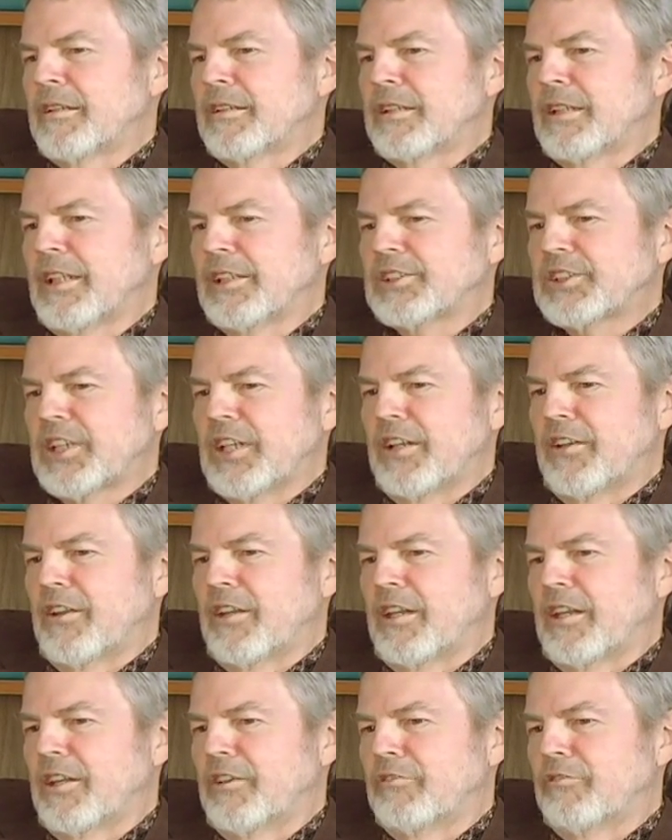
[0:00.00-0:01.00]
let's say
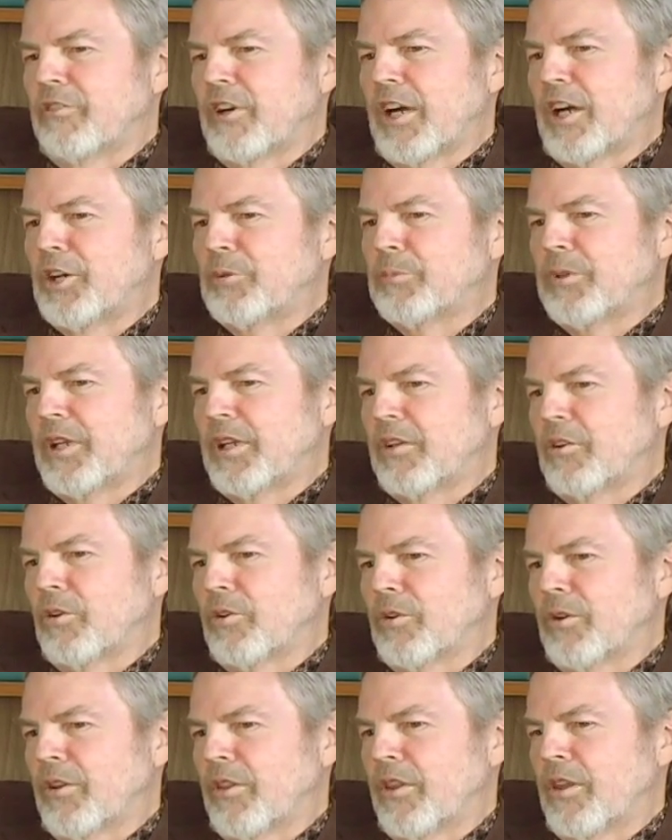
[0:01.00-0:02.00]
the environment
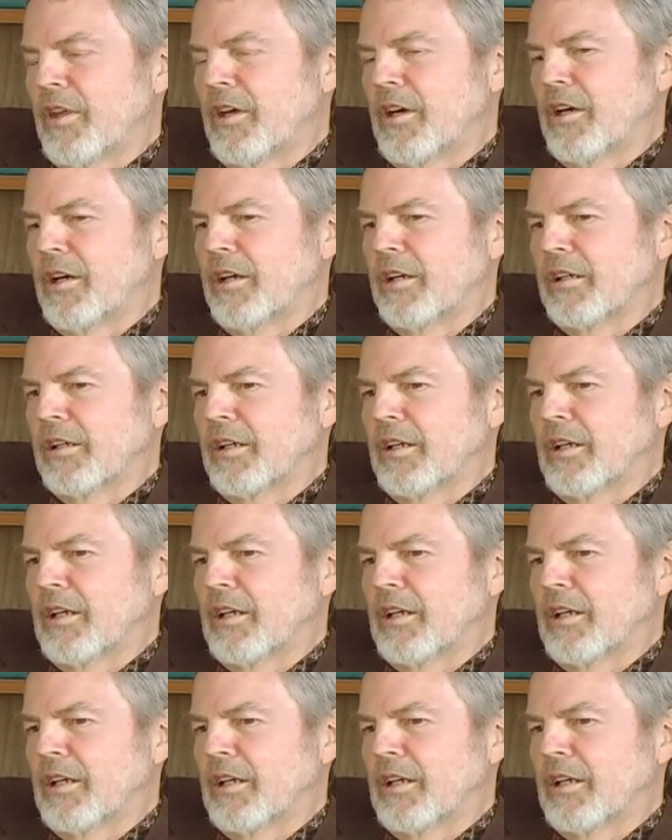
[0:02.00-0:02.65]
or the